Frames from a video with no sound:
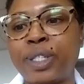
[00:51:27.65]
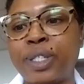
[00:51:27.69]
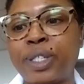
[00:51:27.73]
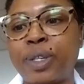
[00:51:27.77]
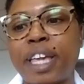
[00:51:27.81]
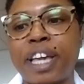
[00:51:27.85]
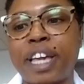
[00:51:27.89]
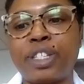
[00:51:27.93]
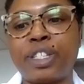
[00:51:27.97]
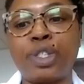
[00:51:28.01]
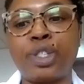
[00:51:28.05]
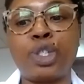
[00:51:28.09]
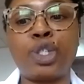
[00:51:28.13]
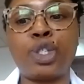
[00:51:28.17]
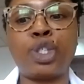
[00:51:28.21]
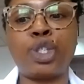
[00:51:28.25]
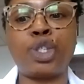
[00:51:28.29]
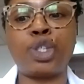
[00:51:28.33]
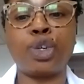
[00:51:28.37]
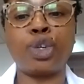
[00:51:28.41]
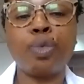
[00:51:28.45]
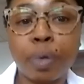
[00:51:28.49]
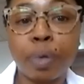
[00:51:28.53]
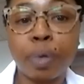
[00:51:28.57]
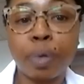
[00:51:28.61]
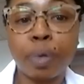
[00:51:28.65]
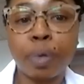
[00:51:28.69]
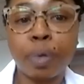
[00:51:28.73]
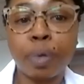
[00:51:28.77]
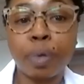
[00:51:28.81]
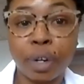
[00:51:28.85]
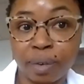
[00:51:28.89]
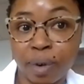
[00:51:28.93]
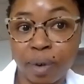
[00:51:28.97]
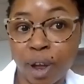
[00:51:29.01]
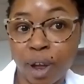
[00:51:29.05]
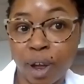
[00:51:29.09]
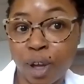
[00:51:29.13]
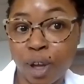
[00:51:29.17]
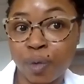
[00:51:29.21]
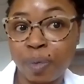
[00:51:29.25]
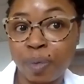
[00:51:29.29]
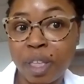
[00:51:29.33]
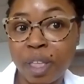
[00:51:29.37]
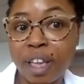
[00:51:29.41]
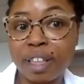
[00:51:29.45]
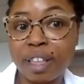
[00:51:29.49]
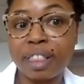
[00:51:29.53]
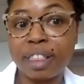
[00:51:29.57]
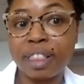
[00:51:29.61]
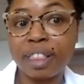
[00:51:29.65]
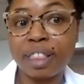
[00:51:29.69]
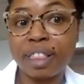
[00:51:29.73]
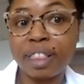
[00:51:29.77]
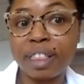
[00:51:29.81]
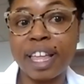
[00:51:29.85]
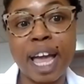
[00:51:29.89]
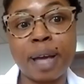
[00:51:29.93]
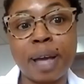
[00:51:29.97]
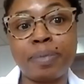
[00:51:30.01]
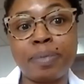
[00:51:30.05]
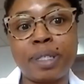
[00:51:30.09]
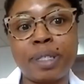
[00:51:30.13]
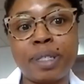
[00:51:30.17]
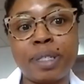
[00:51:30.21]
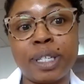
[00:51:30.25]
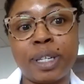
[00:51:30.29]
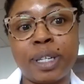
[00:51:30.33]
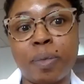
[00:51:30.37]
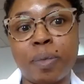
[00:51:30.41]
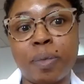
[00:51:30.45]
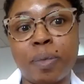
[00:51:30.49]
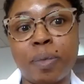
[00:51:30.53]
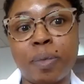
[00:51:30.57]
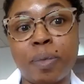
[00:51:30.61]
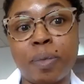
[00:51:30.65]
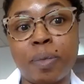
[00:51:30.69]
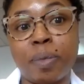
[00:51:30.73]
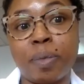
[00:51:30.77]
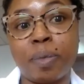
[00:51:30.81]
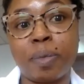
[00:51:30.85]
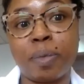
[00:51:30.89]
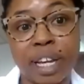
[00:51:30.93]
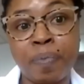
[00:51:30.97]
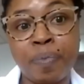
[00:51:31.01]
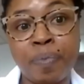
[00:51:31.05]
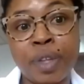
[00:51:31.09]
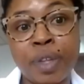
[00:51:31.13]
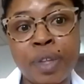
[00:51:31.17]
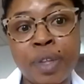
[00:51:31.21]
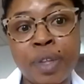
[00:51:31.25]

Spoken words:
to make a superhero like Captain America?